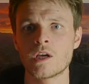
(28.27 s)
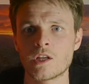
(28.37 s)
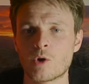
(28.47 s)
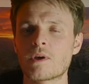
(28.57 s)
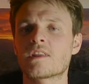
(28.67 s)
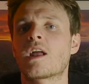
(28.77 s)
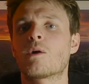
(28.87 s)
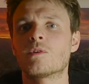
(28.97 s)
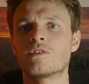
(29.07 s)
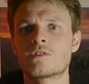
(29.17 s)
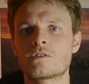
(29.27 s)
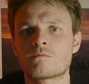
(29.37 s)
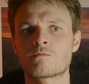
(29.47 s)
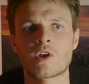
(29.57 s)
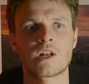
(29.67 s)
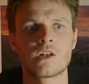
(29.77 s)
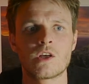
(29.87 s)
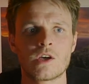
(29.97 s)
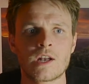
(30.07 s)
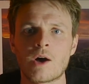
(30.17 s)
you know, whether that was trying to
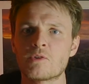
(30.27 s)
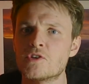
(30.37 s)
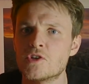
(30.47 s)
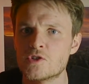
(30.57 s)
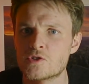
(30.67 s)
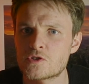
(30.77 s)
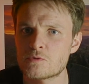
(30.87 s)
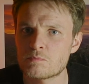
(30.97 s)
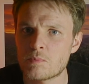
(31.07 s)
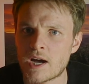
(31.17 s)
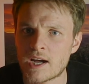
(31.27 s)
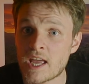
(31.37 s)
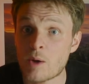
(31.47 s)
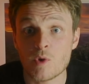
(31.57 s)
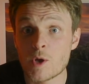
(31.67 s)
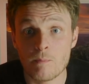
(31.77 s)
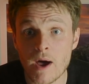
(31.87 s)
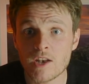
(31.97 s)
learn how to use my camera in